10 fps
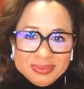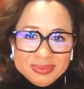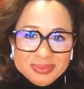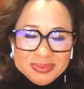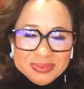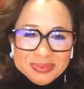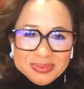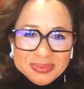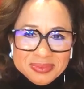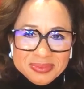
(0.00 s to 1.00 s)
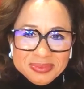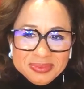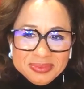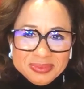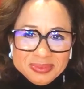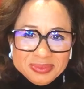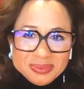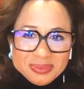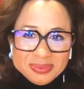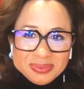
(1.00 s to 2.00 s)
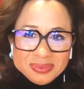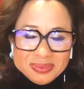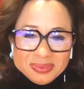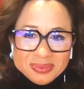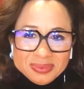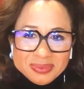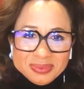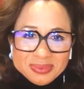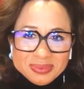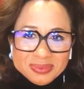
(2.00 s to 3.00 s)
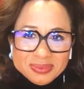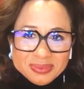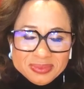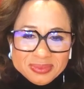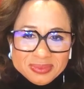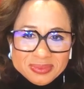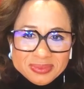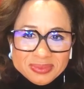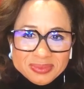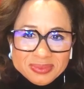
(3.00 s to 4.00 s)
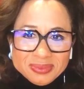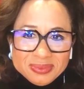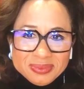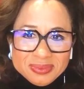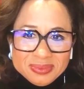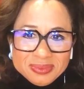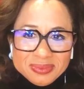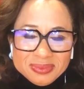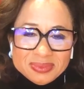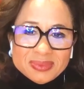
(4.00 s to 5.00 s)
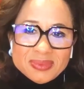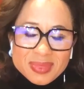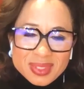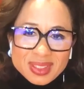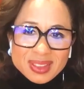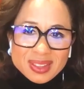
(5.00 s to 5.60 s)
(silent)